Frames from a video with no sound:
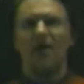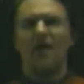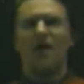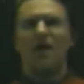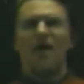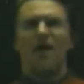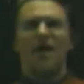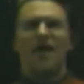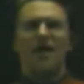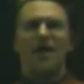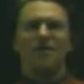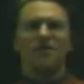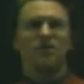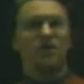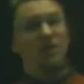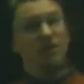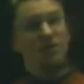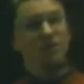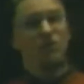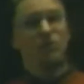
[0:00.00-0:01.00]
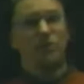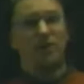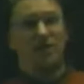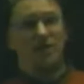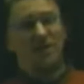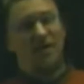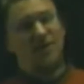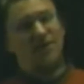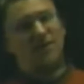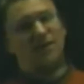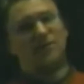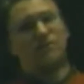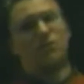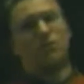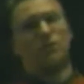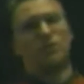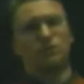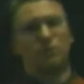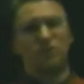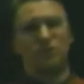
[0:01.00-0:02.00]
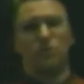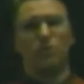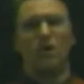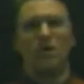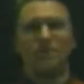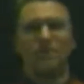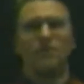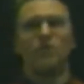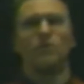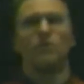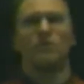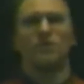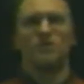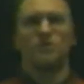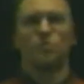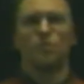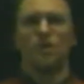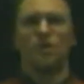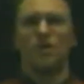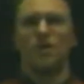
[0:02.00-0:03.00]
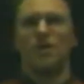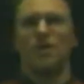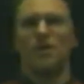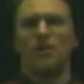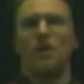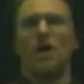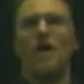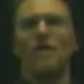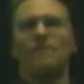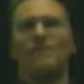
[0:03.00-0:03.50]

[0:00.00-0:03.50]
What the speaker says: And to illustrate that then, of course, what you want to be doing is working on a lot of the